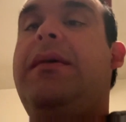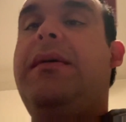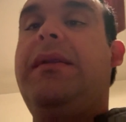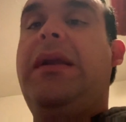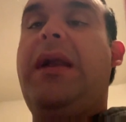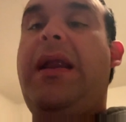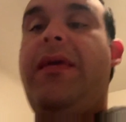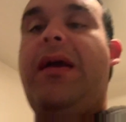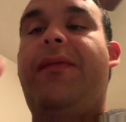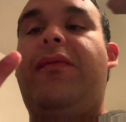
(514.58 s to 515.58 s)
They're not
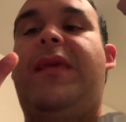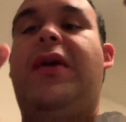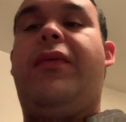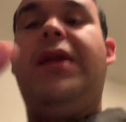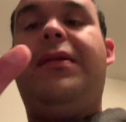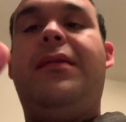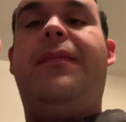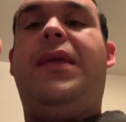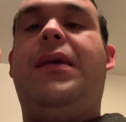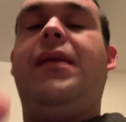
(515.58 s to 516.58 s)
even offering me a rental to
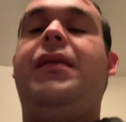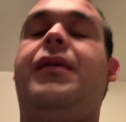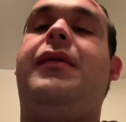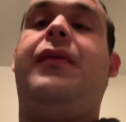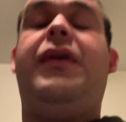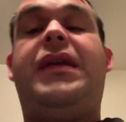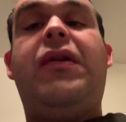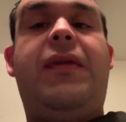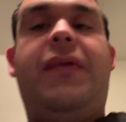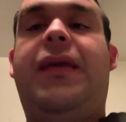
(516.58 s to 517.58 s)
be in, which I
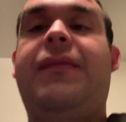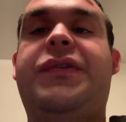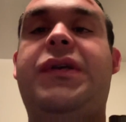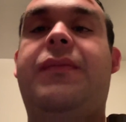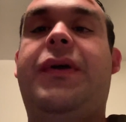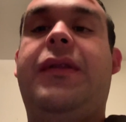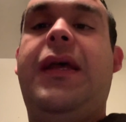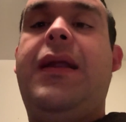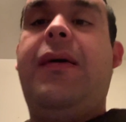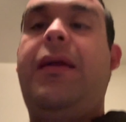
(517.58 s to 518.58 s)
don't even give a shit about
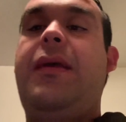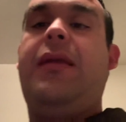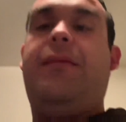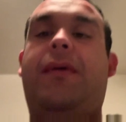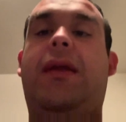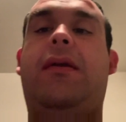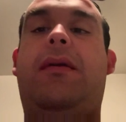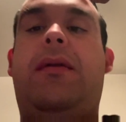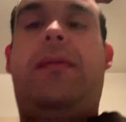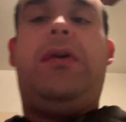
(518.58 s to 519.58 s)
that. I just want
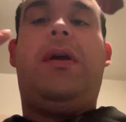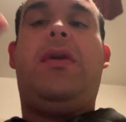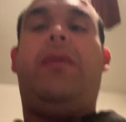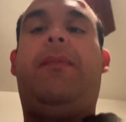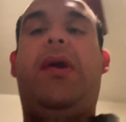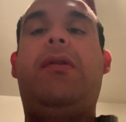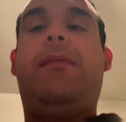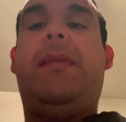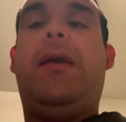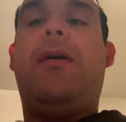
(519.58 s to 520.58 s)
either they're going to repair
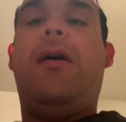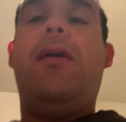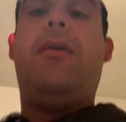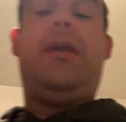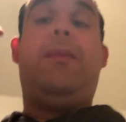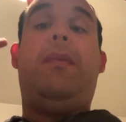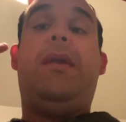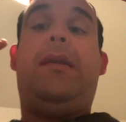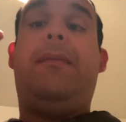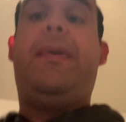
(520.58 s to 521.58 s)
my car or give me
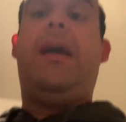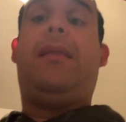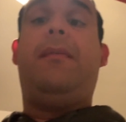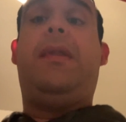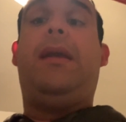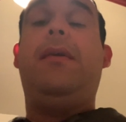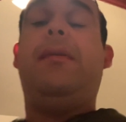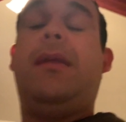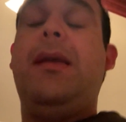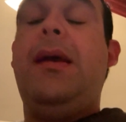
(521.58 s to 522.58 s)
money to buy something
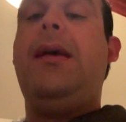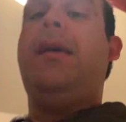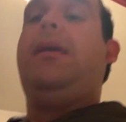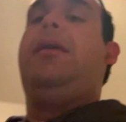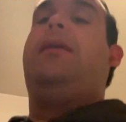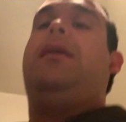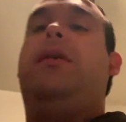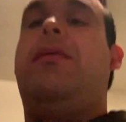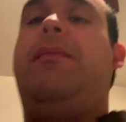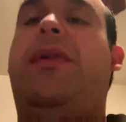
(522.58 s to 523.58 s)
else
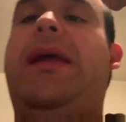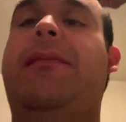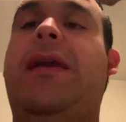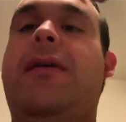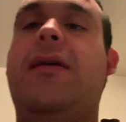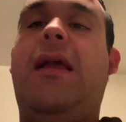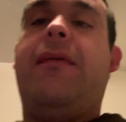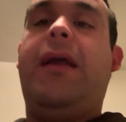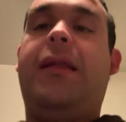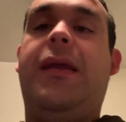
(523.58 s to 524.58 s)
to replace my car. That's
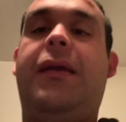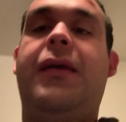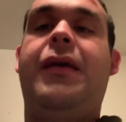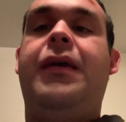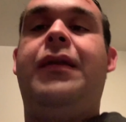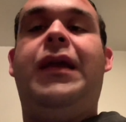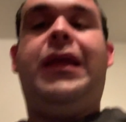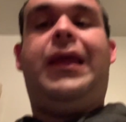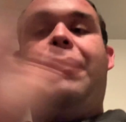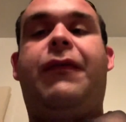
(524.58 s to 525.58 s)
what I think. They
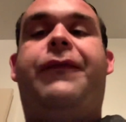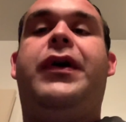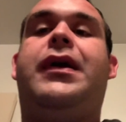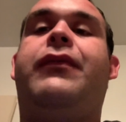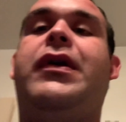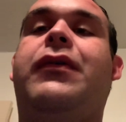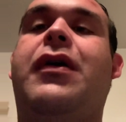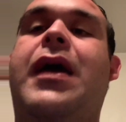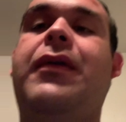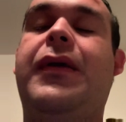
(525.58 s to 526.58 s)
could keep their fucking rental
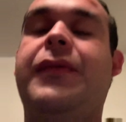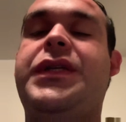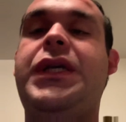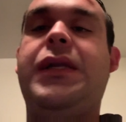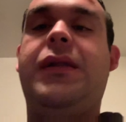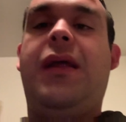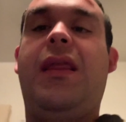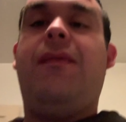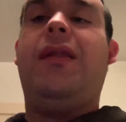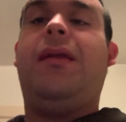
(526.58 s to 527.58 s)
car. I don't give a shit. I
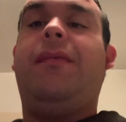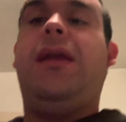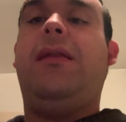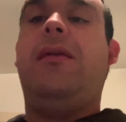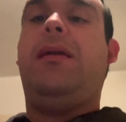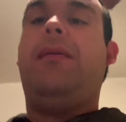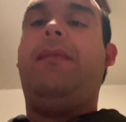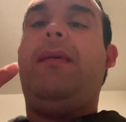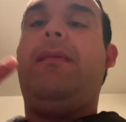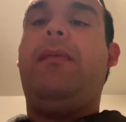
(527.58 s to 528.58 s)
just want something either to give
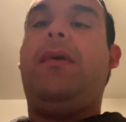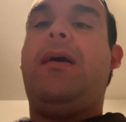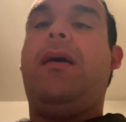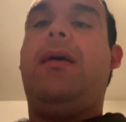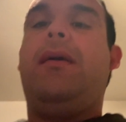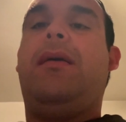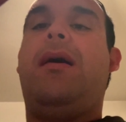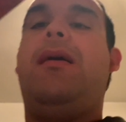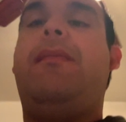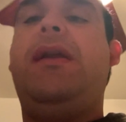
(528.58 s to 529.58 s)
me uh,
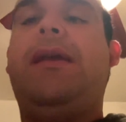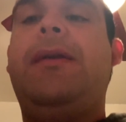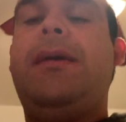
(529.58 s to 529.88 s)
money,